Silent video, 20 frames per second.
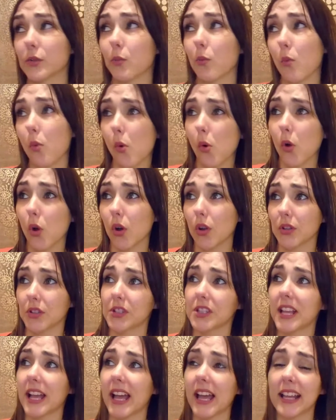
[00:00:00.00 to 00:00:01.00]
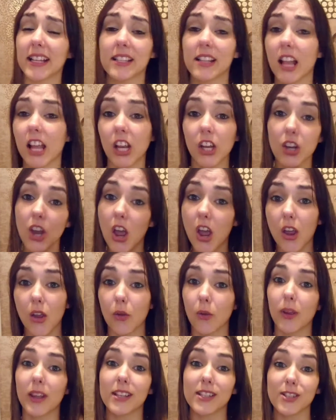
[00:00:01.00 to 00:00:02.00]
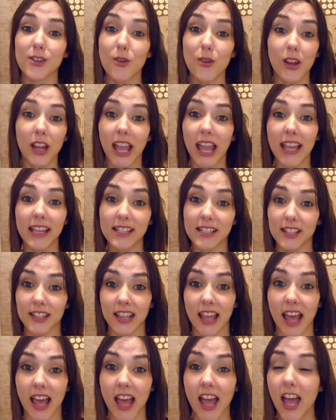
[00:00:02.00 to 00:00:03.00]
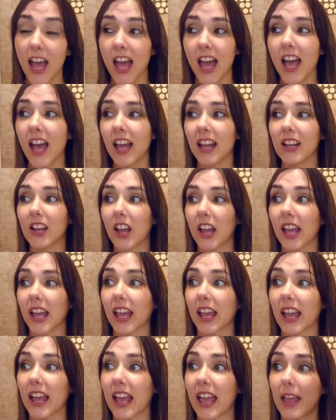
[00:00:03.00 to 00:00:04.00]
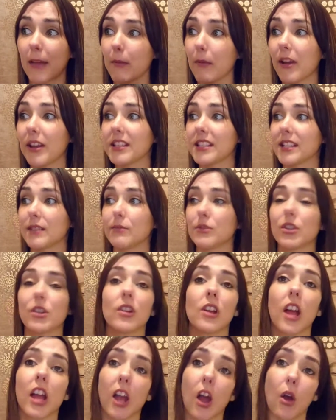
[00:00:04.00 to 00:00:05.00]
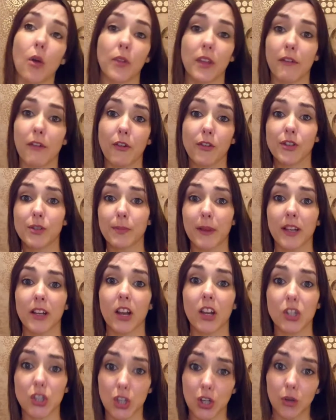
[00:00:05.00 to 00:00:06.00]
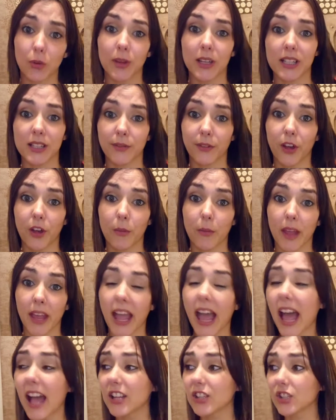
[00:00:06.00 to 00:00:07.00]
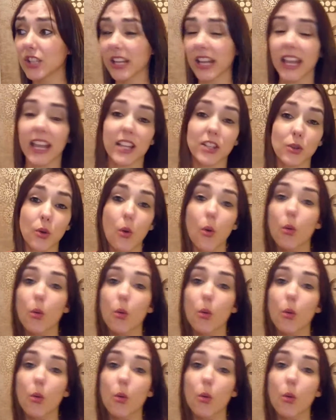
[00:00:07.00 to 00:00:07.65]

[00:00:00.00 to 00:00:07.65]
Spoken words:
just walk on set. It's like, no, it's not a case of that. Like, it might seem to you like, oh, they've only spent like 2 weeks filming. Actually, it's